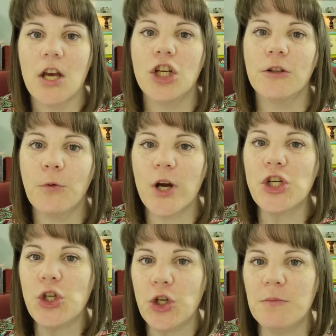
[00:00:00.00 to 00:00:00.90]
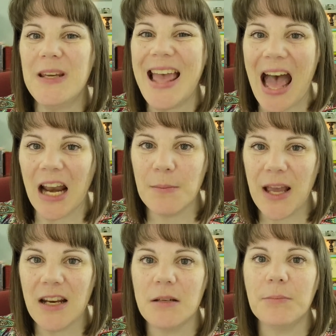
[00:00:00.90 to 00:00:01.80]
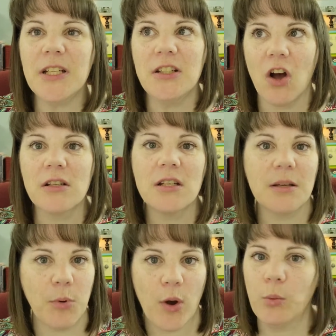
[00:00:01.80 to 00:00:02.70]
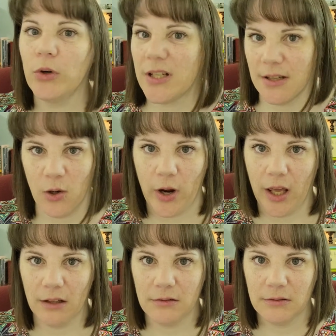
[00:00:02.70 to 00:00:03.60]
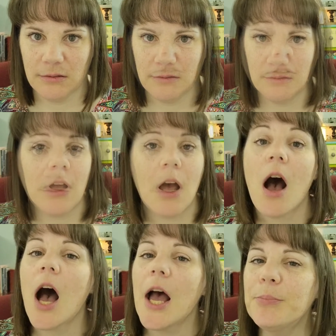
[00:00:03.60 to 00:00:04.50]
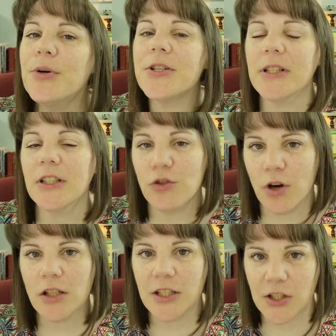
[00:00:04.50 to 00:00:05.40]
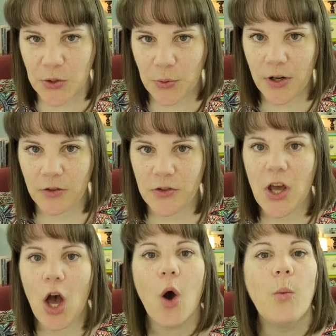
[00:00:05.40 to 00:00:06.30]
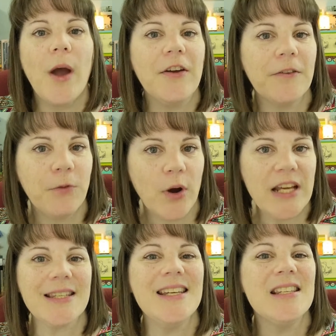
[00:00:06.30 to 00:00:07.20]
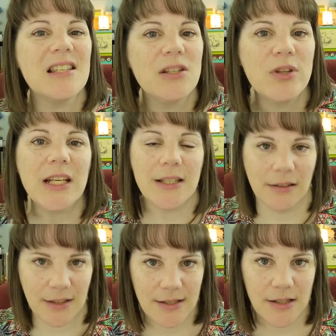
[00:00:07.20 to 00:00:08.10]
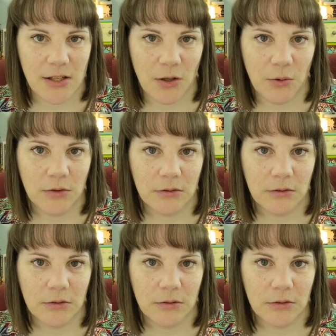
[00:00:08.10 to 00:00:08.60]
Your voice should be animated, but not to the point where it's annoying. I'm personally drawn to tutorials where their voice is soothing to listen to.